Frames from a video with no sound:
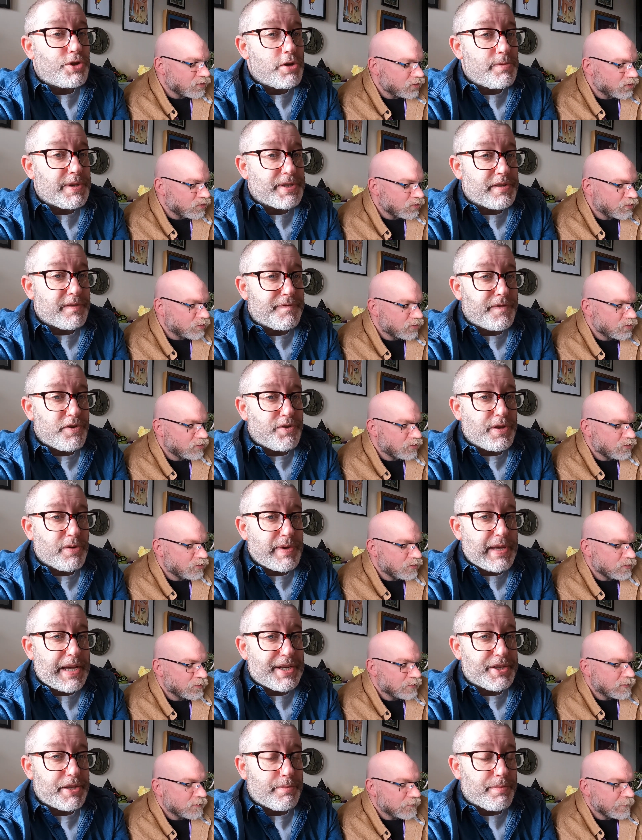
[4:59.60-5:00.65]
Speaker 1: two bits of food that we
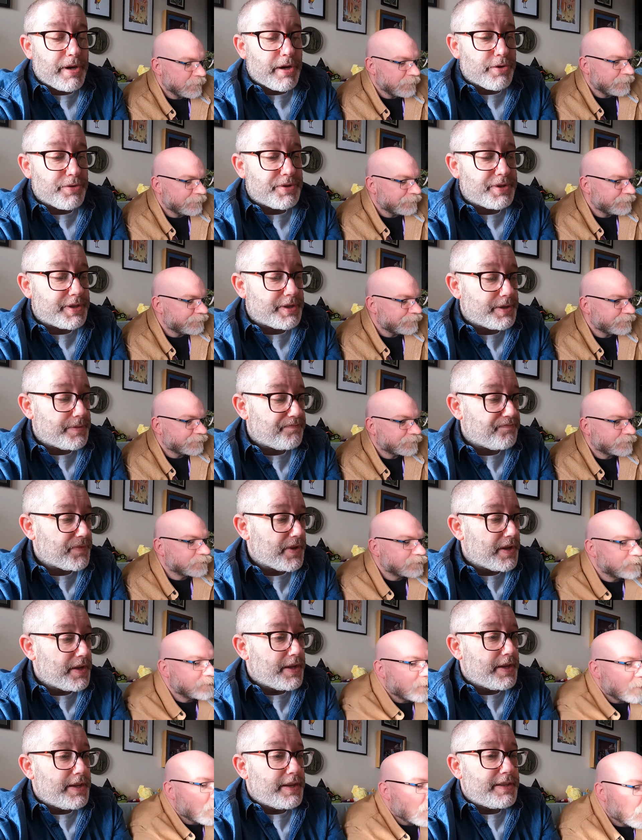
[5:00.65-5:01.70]
had in the post.
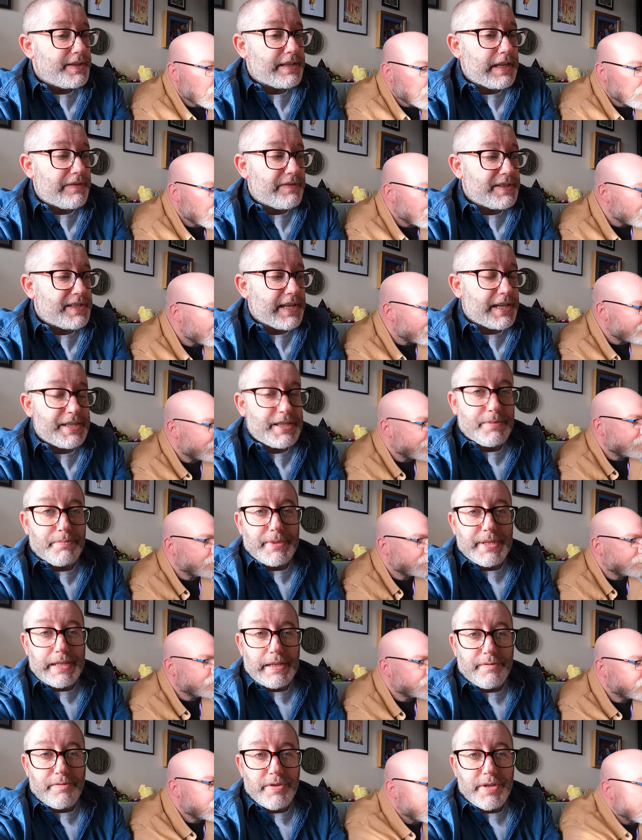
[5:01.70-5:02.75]
David's had some
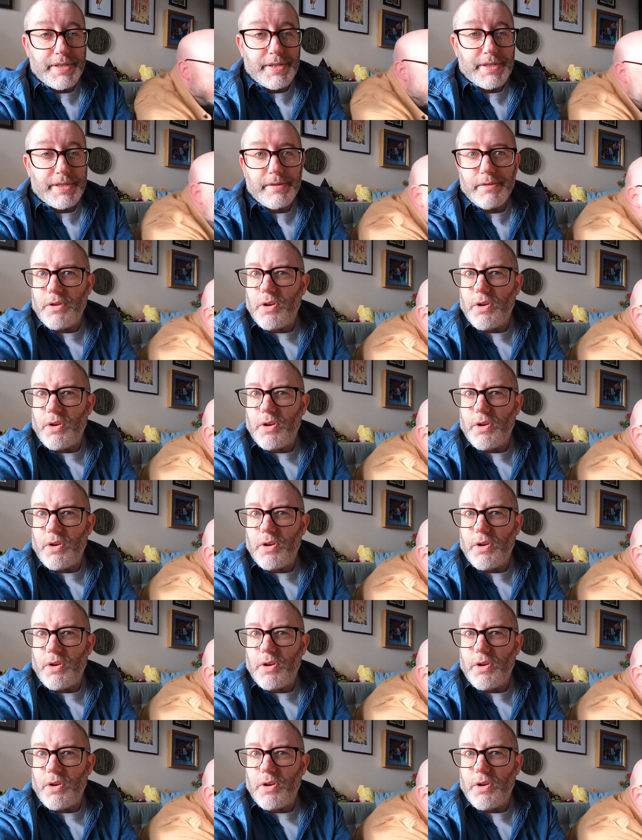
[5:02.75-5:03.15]
deliveries,